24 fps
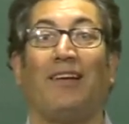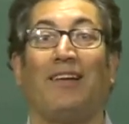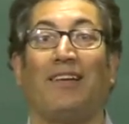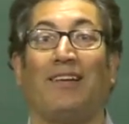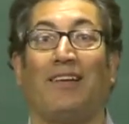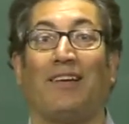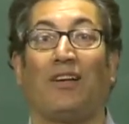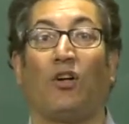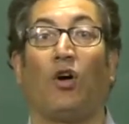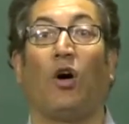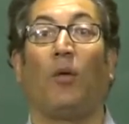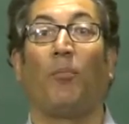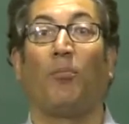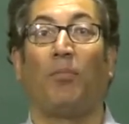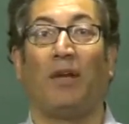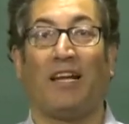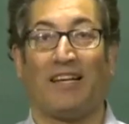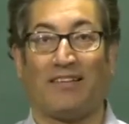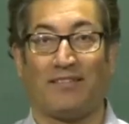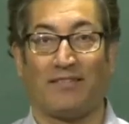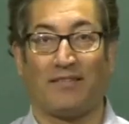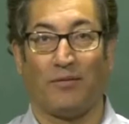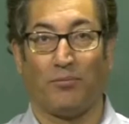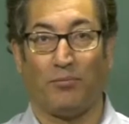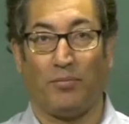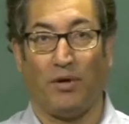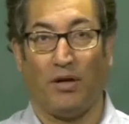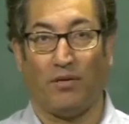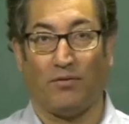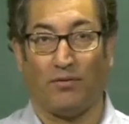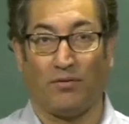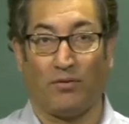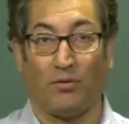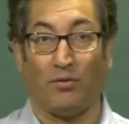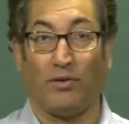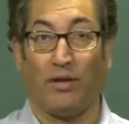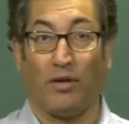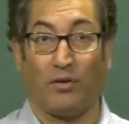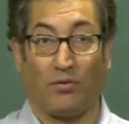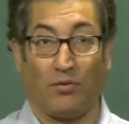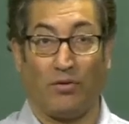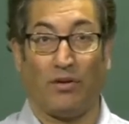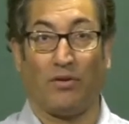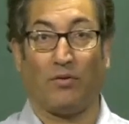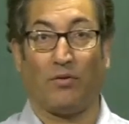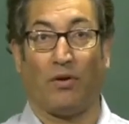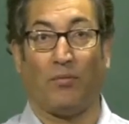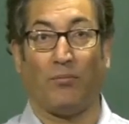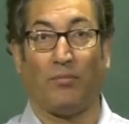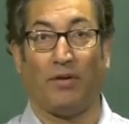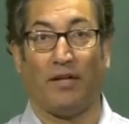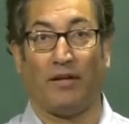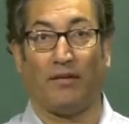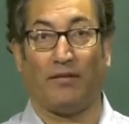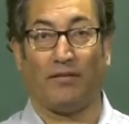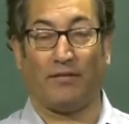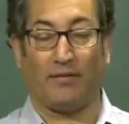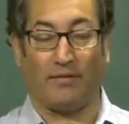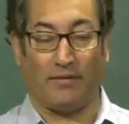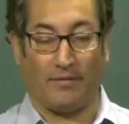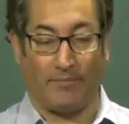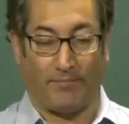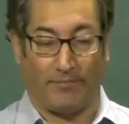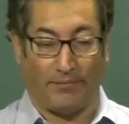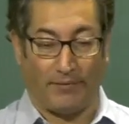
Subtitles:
the complex compound. So they are quite complex.